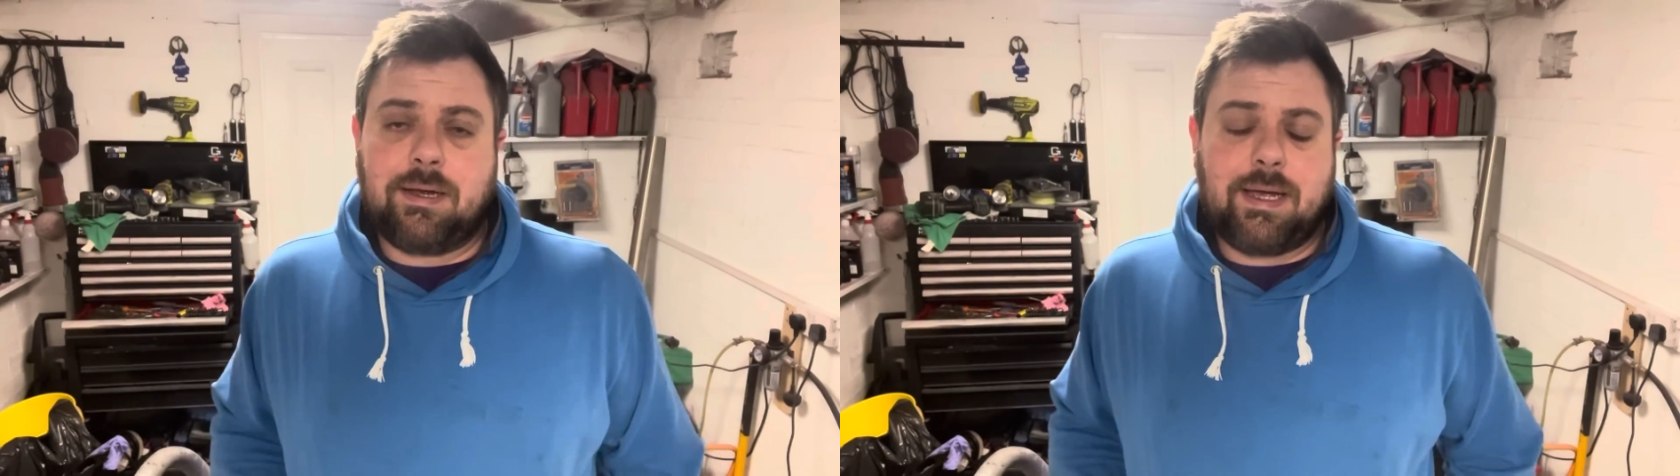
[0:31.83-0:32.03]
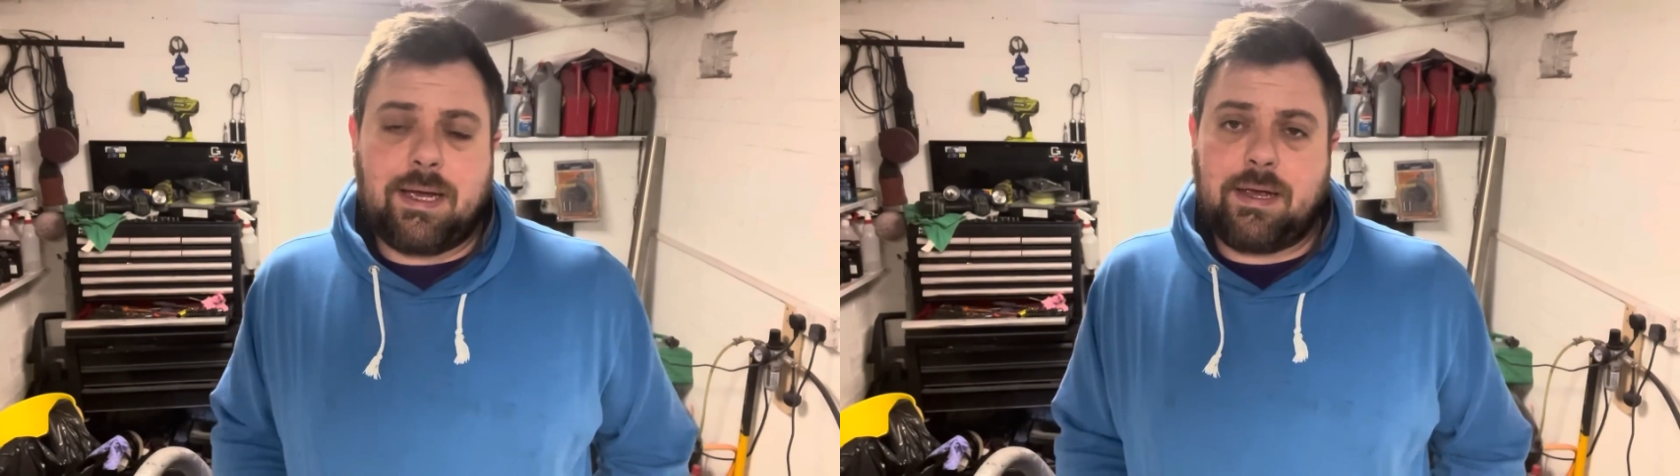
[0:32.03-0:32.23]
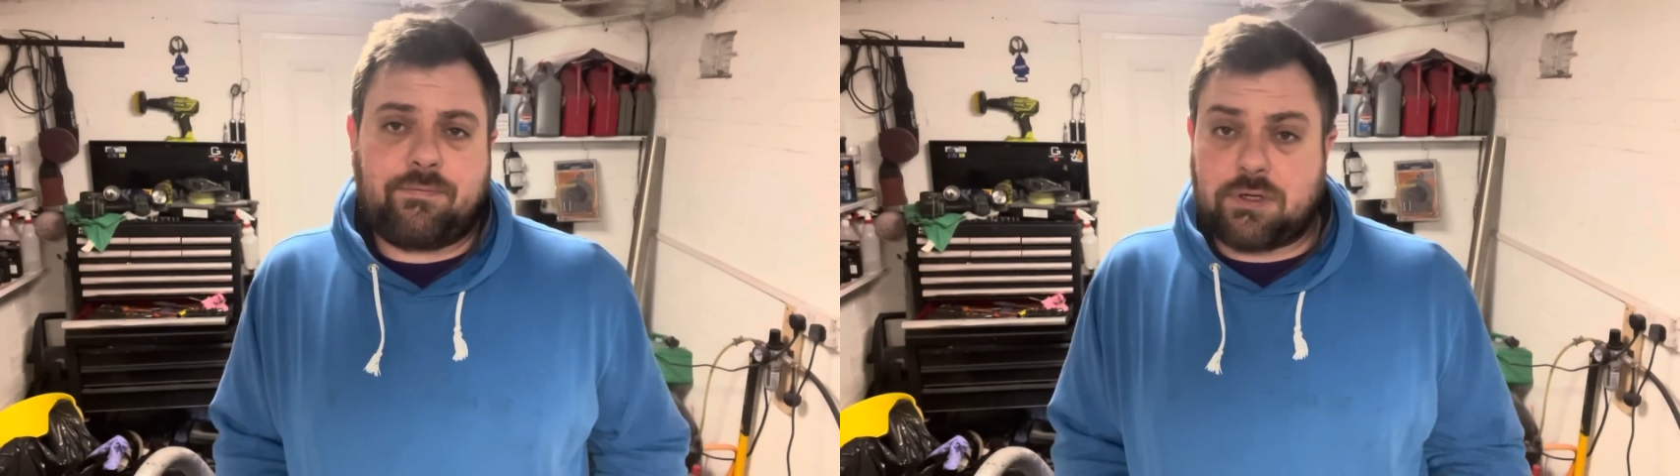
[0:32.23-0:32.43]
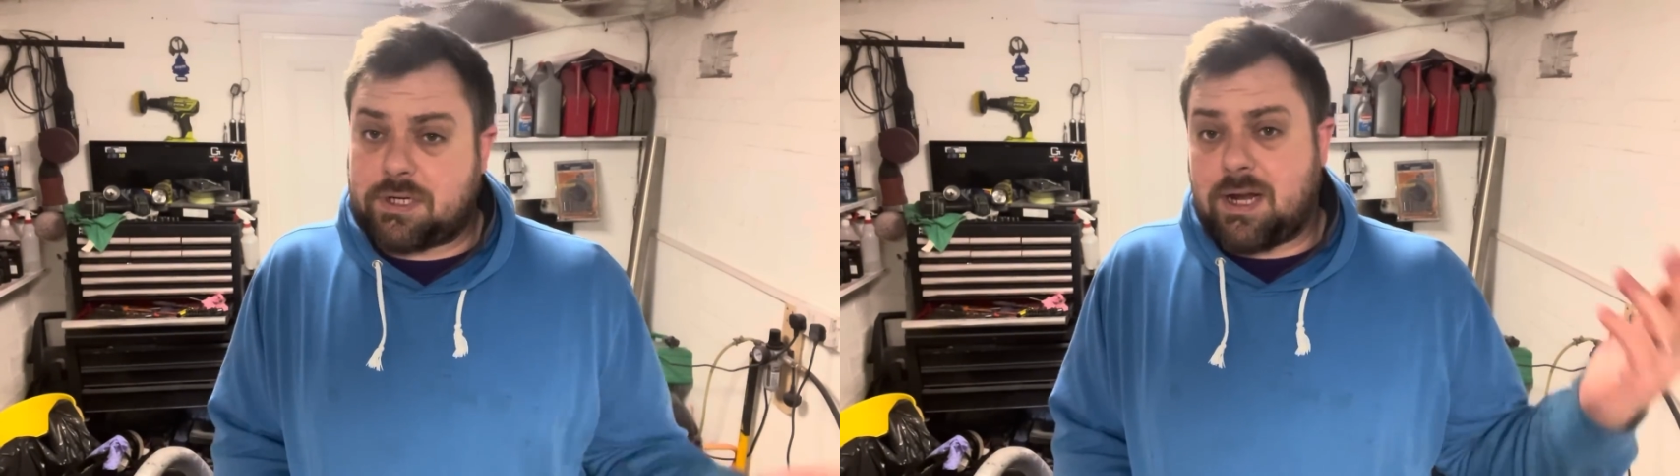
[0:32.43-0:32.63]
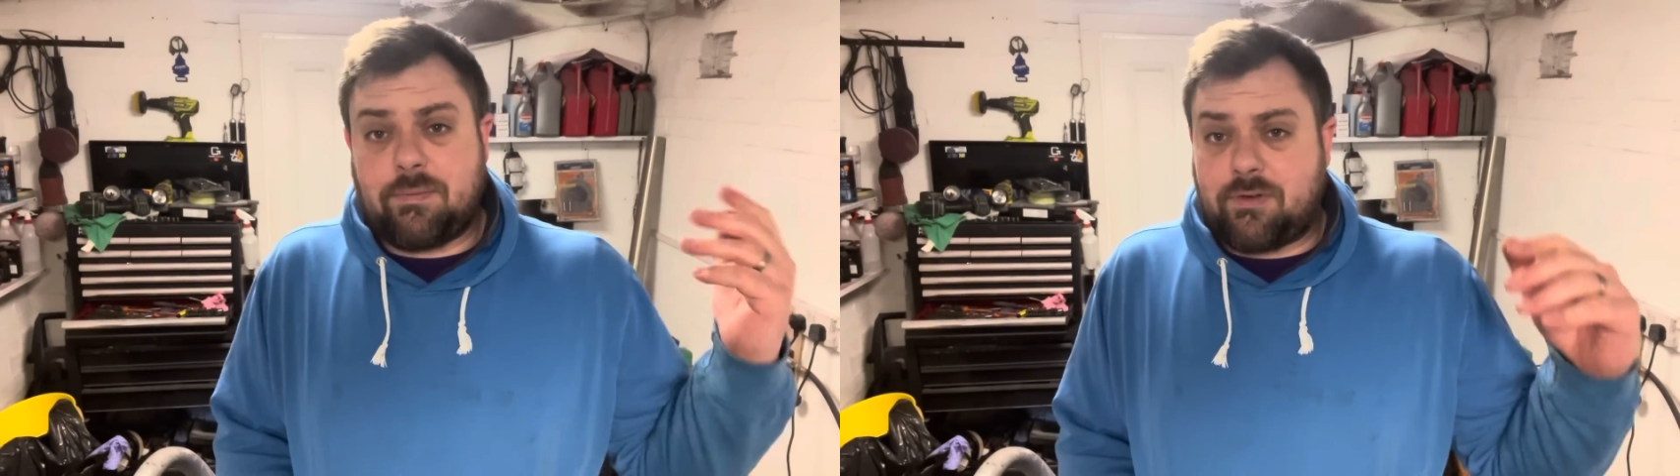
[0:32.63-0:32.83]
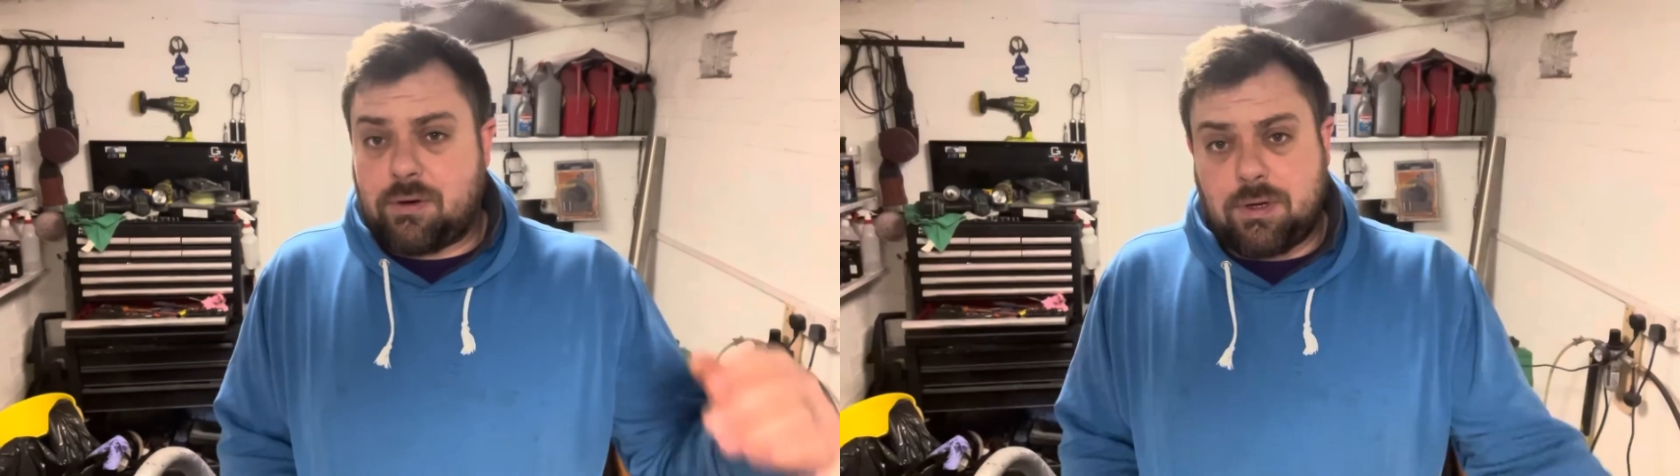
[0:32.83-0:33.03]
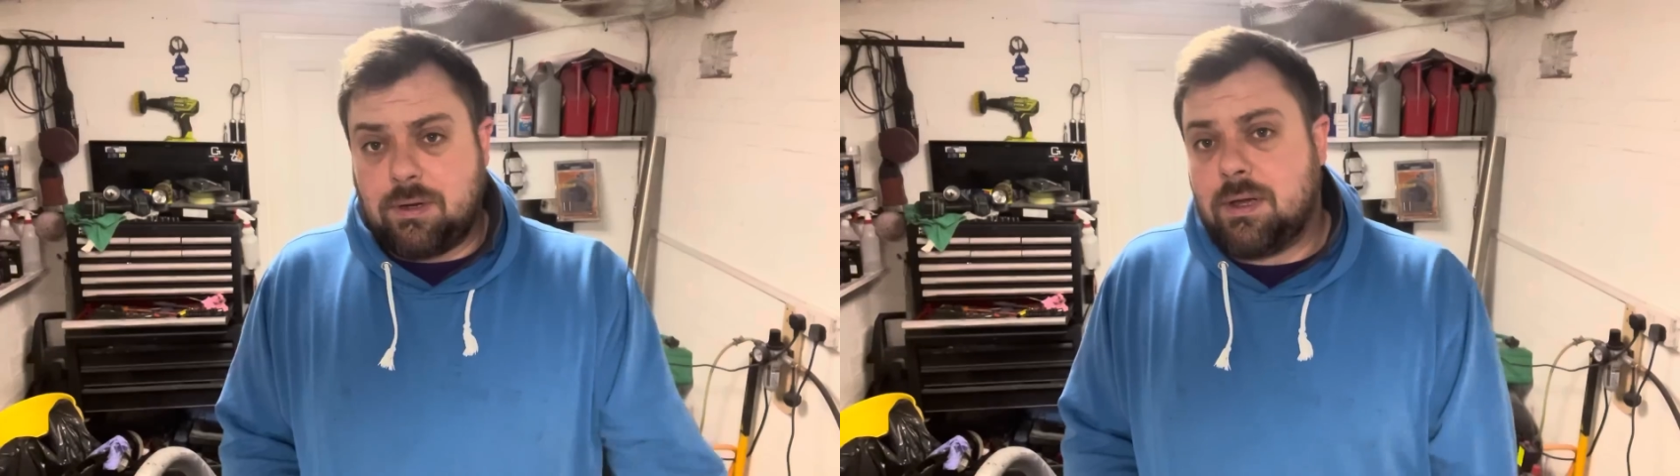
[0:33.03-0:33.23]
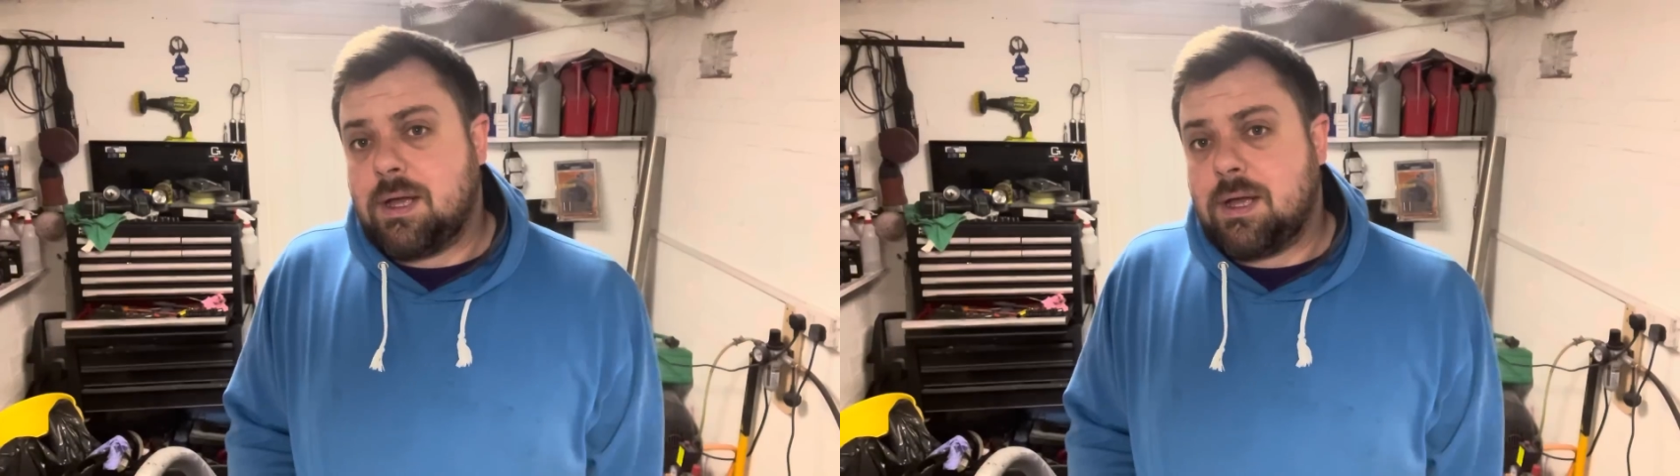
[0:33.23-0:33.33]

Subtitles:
for scrap value,